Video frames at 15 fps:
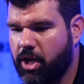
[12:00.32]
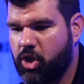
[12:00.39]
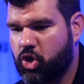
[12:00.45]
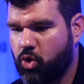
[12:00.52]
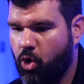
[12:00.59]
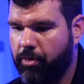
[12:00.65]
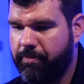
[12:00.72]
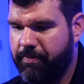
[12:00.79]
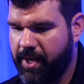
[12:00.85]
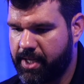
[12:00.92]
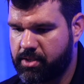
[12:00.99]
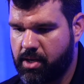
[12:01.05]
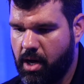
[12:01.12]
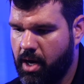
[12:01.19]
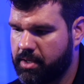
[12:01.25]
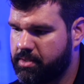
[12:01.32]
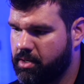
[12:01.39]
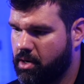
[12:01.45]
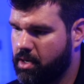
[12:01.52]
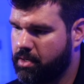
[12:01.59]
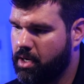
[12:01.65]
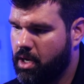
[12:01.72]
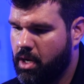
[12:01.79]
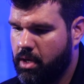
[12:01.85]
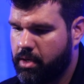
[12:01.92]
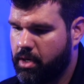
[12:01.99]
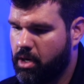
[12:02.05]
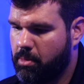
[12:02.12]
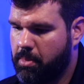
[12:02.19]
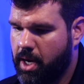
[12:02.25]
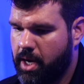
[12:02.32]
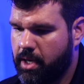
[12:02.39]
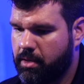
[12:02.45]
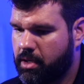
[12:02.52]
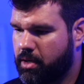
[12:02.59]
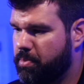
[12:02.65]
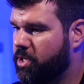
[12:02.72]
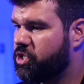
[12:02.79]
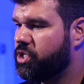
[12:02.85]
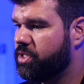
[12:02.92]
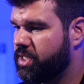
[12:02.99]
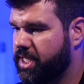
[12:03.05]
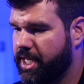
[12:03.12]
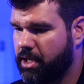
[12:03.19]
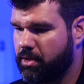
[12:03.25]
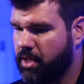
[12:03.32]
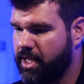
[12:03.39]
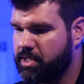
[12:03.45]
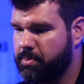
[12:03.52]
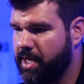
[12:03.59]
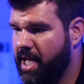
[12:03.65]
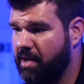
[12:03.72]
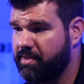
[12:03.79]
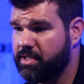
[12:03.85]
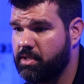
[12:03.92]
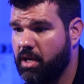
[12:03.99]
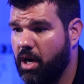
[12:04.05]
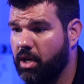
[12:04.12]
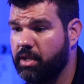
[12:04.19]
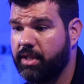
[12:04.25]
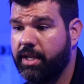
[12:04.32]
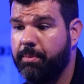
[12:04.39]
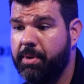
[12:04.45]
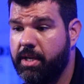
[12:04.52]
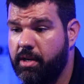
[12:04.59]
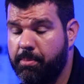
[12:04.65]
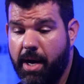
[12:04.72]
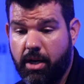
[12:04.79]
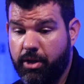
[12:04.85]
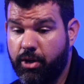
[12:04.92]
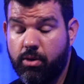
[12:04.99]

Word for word: a controlled fixed cost on, you know, my Commission Incorporated lets me have an unlimited amount